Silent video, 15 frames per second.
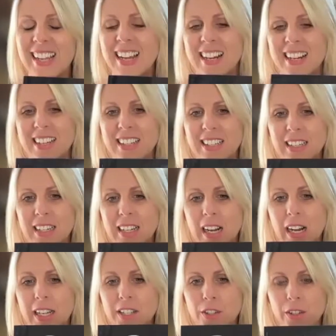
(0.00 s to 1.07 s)

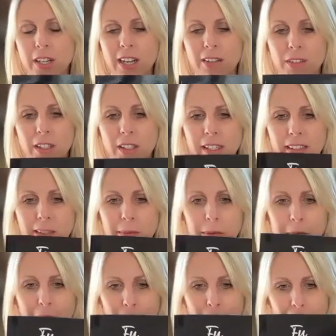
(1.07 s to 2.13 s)
I don't have the link up on
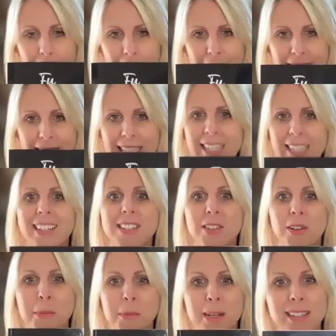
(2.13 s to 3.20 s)
my website yet. It's
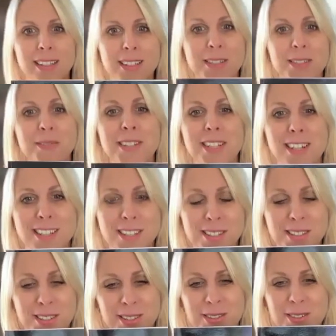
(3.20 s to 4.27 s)
on my list of
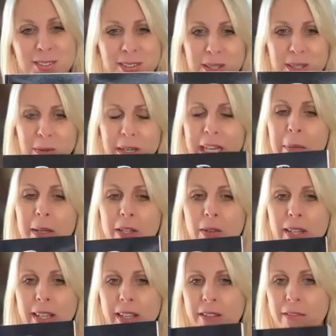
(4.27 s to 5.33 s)
tasks to do this week, but you
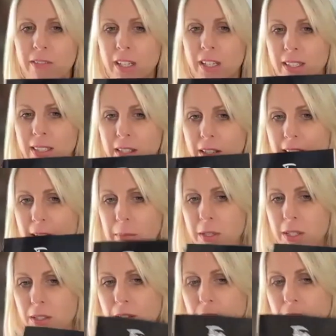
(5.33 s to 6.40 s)
can find this on
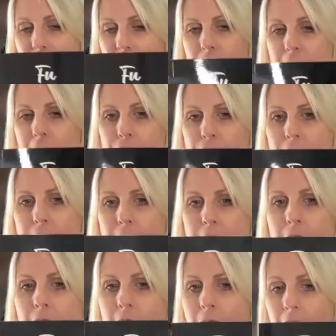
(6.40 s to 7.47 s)
Amazon if you're interested.